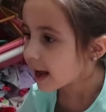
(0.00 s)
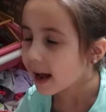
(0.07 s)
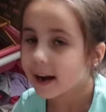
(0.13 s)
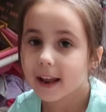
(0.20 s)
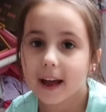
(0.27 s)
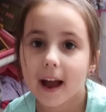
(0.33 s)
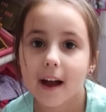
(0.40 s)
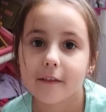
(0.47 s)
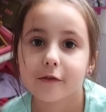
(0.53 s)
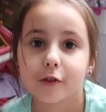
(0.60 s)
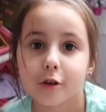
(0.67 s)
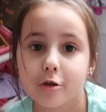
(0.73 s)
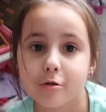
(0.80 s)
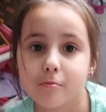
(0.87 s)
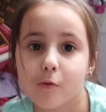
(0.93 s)
and I have
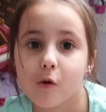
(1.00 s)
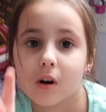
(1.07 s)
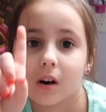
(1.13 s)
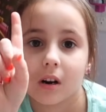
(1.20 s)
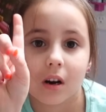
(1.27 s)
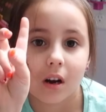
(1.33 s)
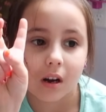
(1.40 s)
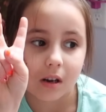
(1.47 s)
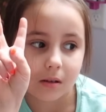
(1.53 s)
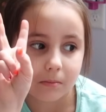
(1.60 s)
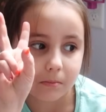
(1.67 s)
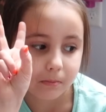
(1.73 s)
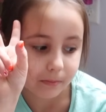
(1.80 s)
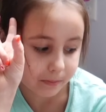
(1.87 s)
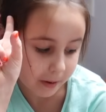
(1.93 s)
two more
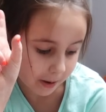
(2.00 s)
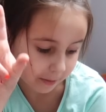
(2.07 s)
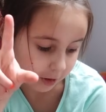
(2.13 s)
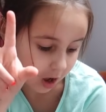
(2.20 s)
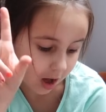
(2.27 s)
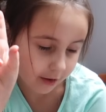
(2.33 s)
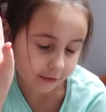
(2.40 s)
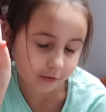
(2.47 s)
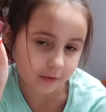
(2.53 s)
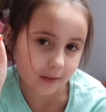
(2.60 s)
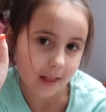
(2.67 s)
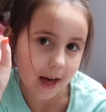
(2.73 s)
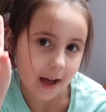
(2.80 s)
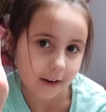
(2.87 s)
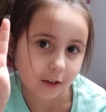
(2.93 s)
um, Baby doll
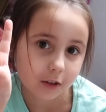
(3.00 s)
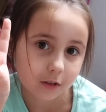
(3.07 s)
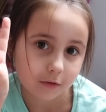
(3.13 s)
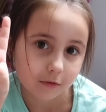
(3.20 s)
ladder